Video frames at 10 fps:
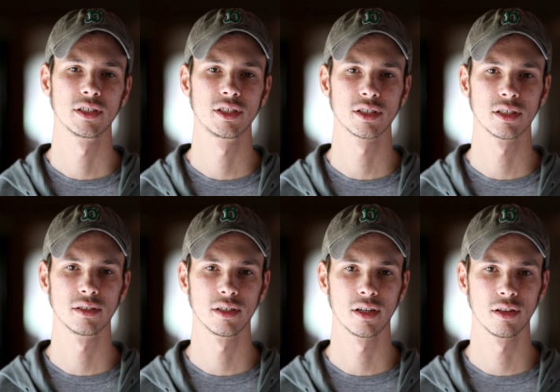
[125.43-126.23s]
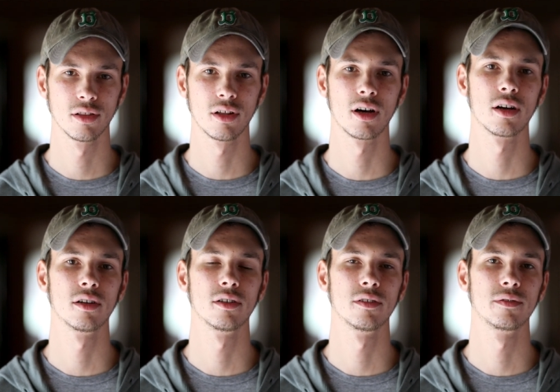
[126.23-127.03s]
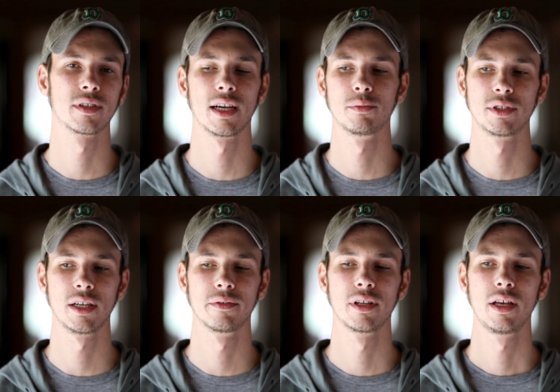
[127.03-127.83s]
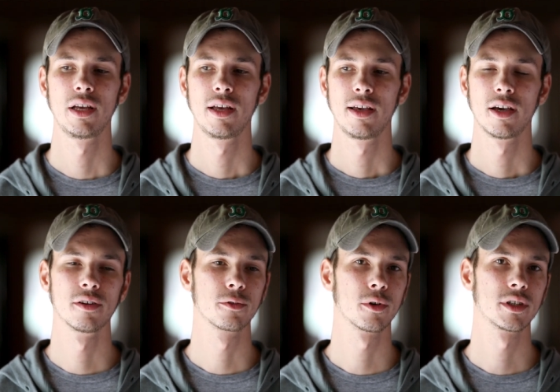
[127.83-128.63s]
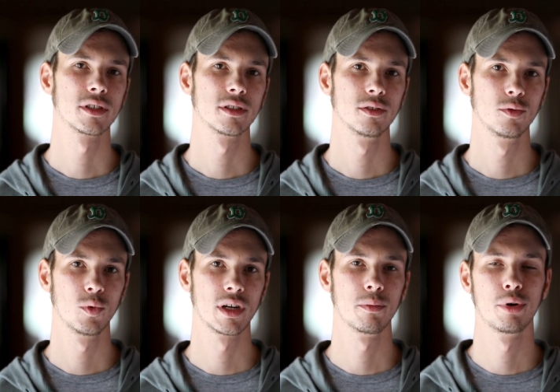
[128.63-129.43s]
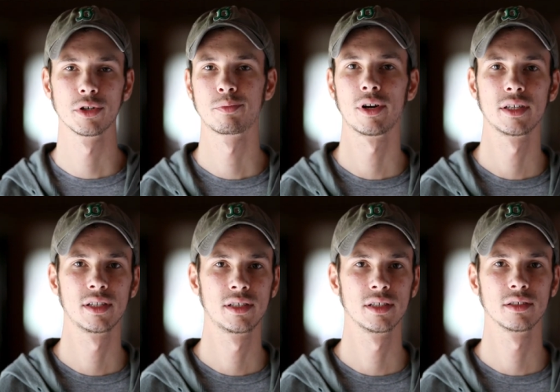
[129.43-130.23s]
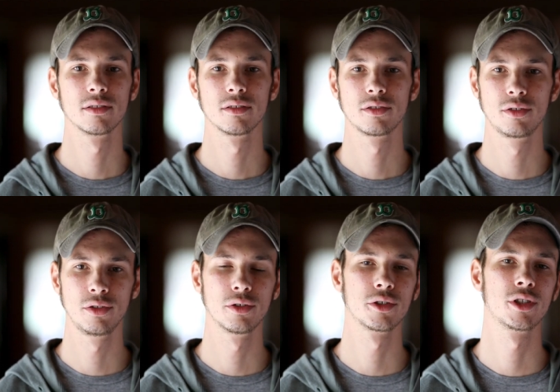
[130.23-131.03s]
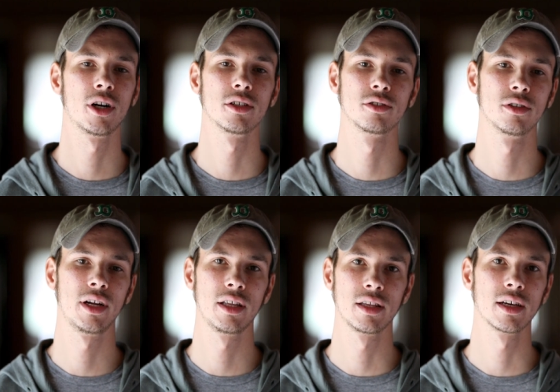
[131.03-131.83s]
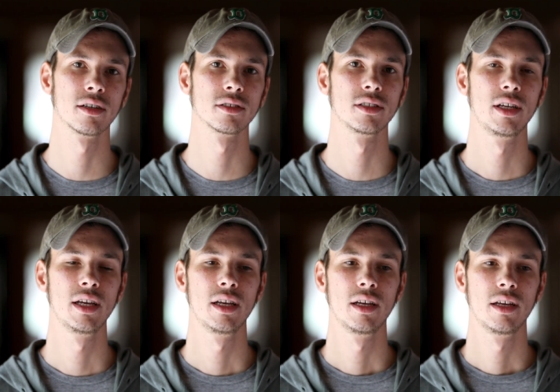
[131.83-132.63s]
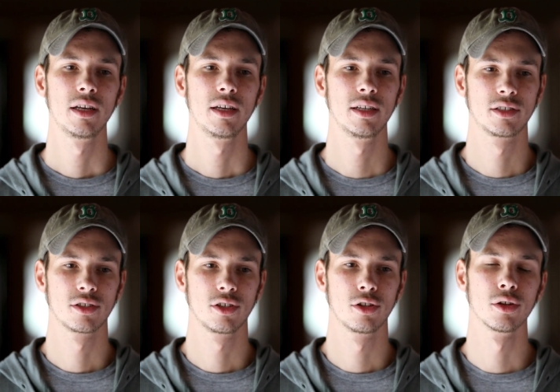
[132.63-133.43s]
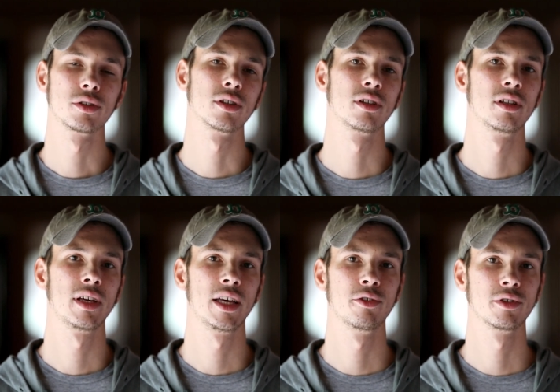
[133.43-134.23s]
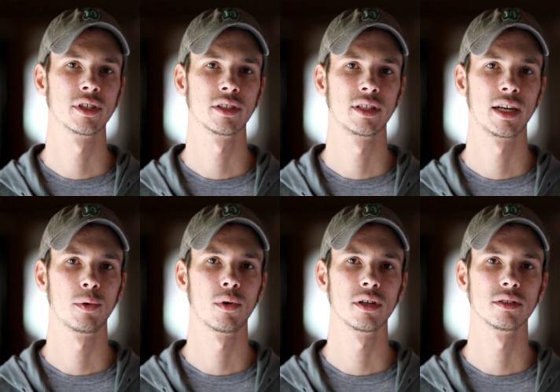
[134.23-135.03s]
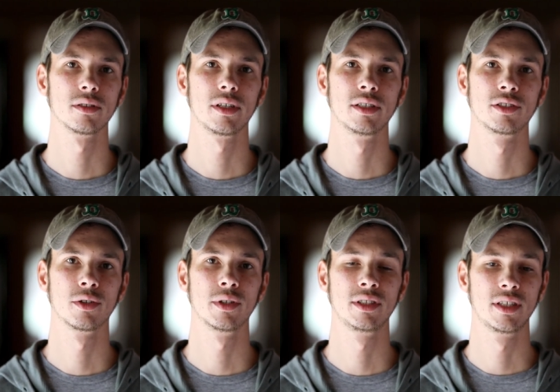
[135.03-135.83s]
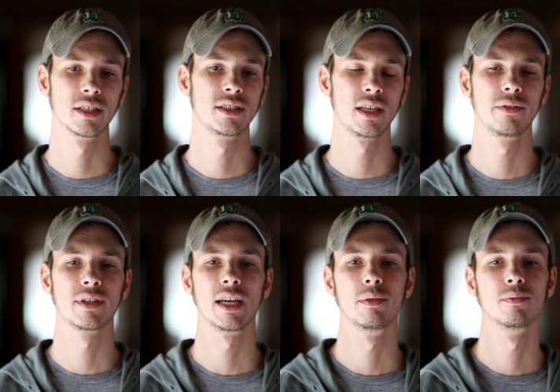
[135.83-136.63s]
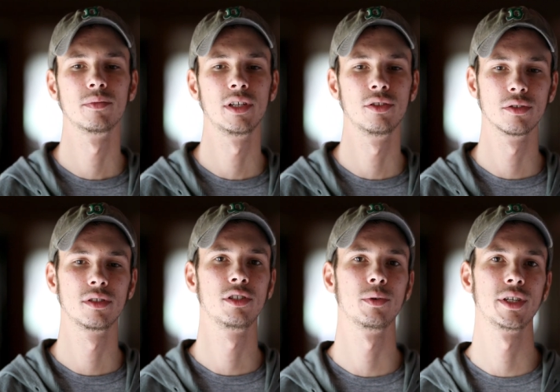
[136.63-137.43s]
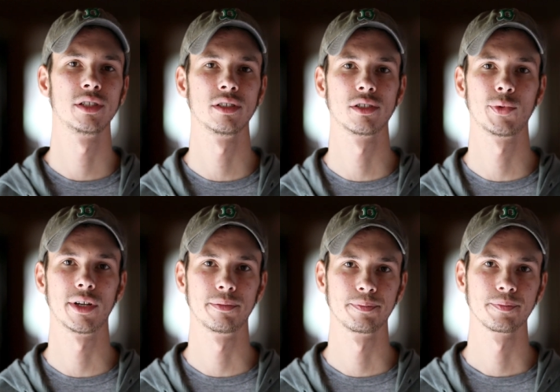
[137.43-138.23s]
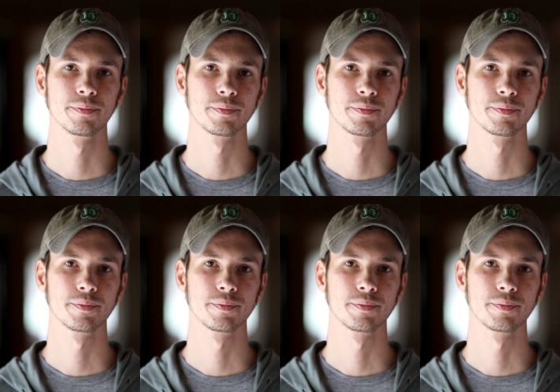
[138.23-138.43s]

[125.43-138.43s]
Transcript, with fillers: It's just a lot of time saved. And of course, when I'm post-processing studio shots or anything else, it's closer to the end result that I want, and so it does save time in those situations as well.